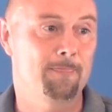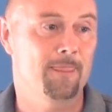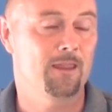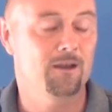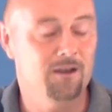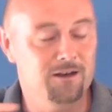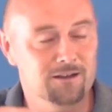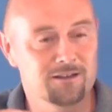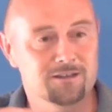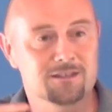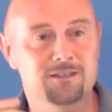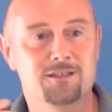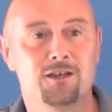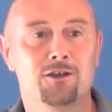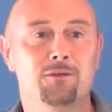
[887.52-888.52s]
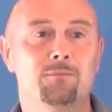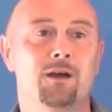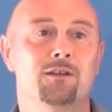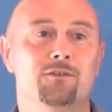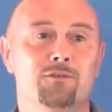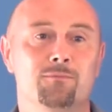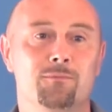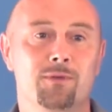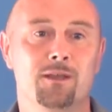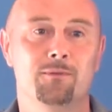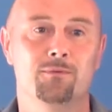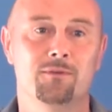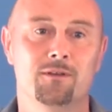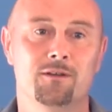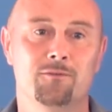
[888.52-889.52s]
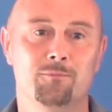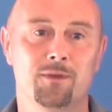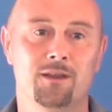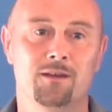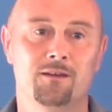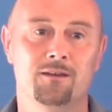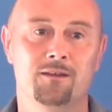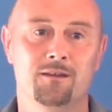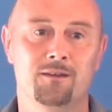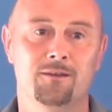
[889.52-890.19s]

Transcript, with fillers: Now, I learn so much from people that have been